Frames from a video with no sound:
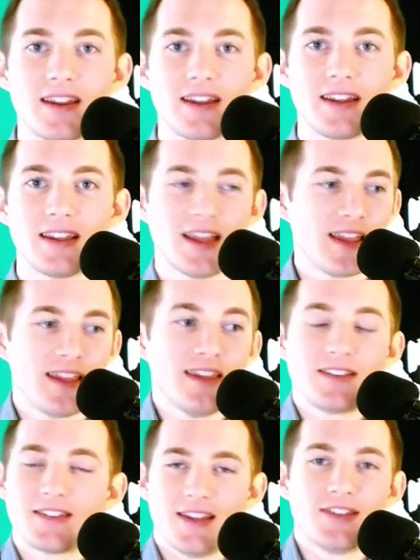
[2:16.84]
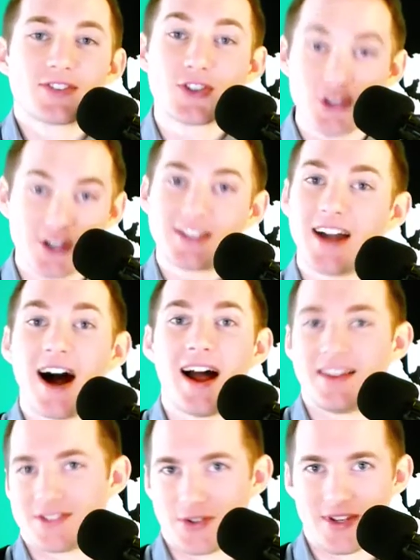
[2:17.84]
He, he he's a good
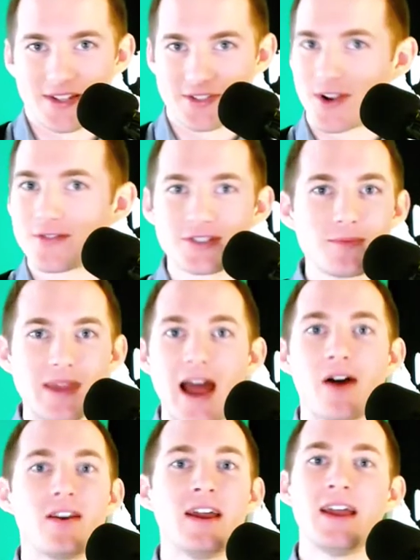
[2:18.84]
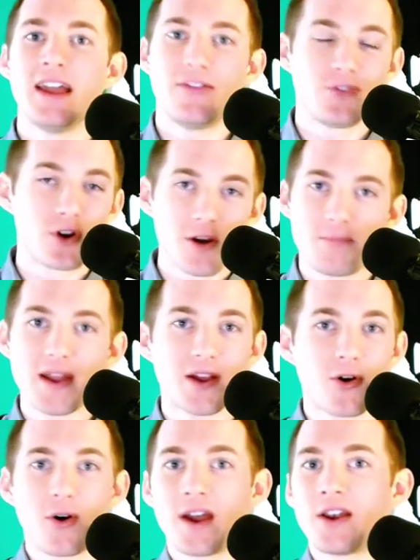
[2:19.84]
guy, so he deserves to be out. If you're a
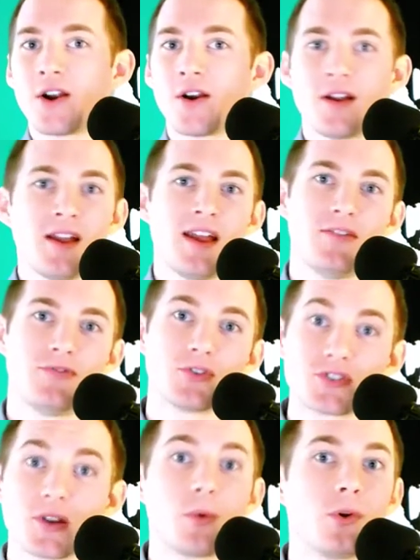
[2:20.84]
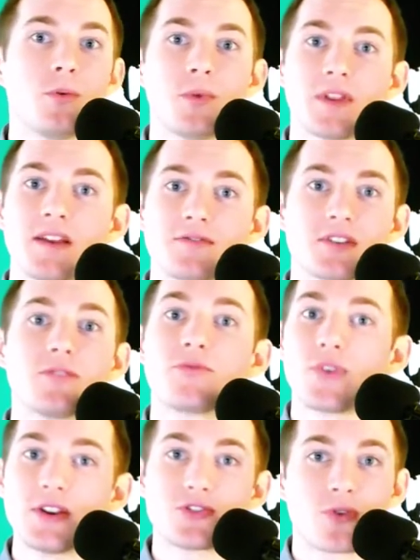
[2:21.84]
Bitcoiner, if you're someone who believes in
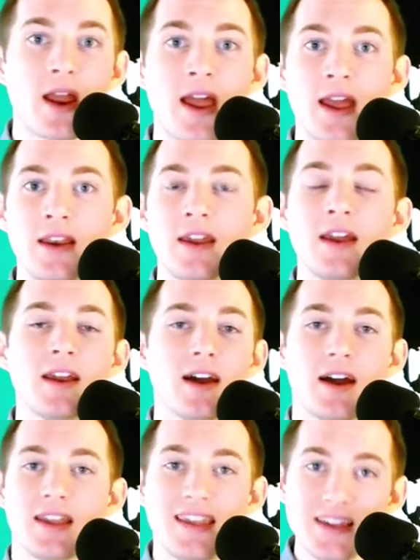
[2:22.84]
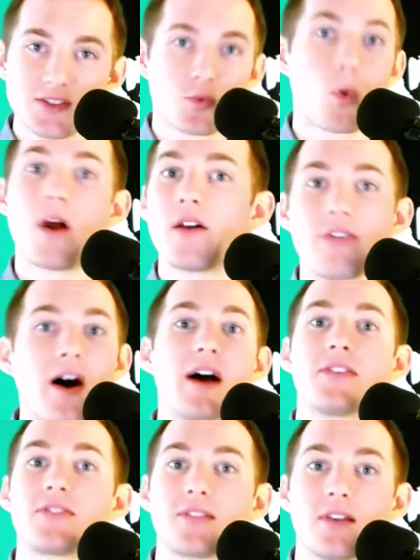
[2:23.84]
free trade, uh, he's one of
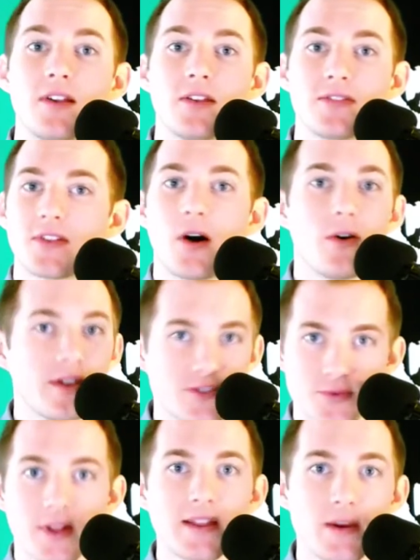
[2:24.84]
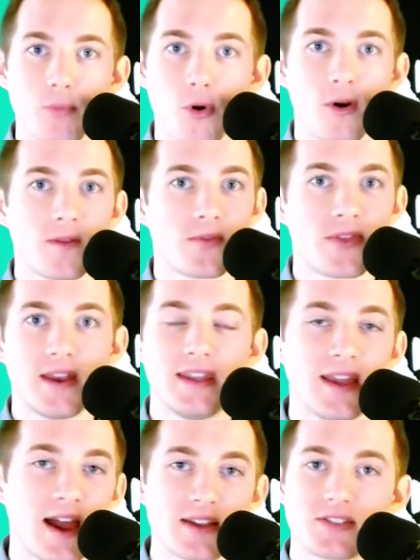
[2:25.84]
us. So it's really important that
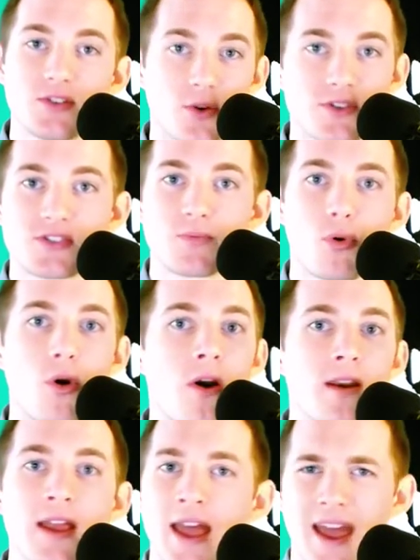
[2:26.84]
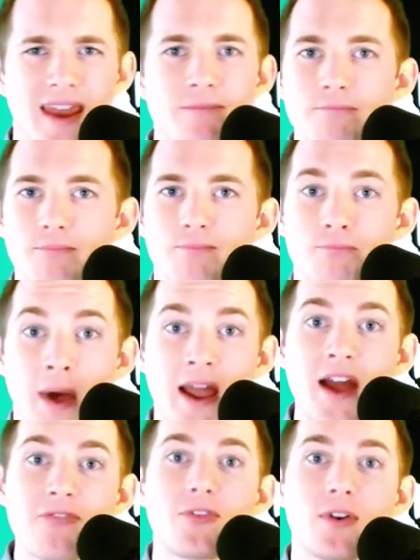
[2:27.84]
he has your support. And my
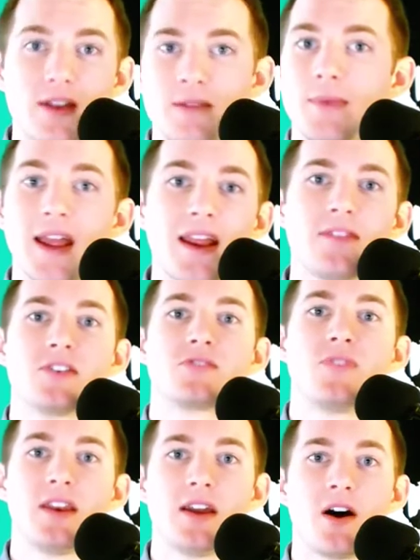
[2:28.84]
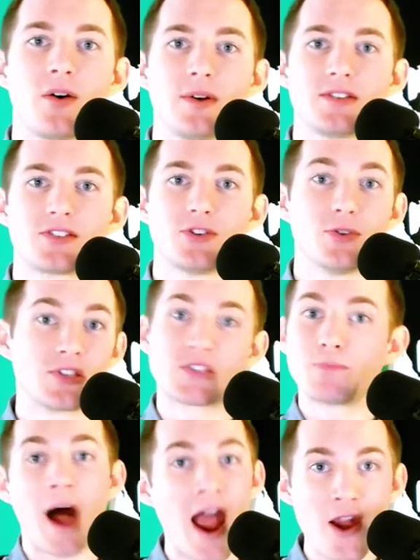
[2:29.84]
effort in making this video is to
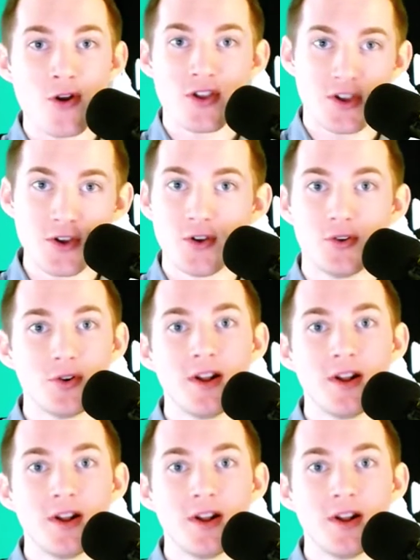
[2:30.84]
inspire you